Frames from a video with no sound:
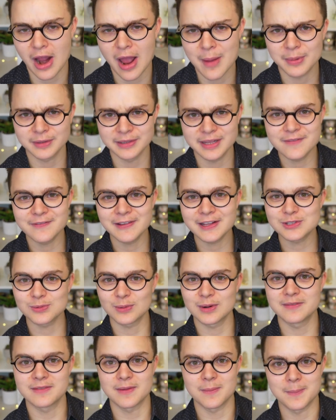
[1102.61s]
I believe that's
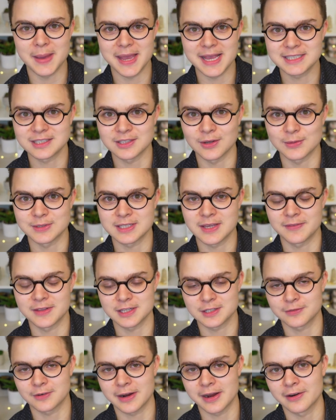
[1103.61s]
one of the base notes in
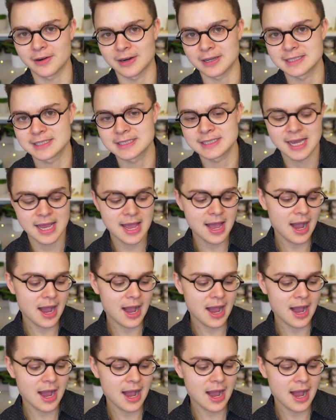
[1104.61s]
this fragrance.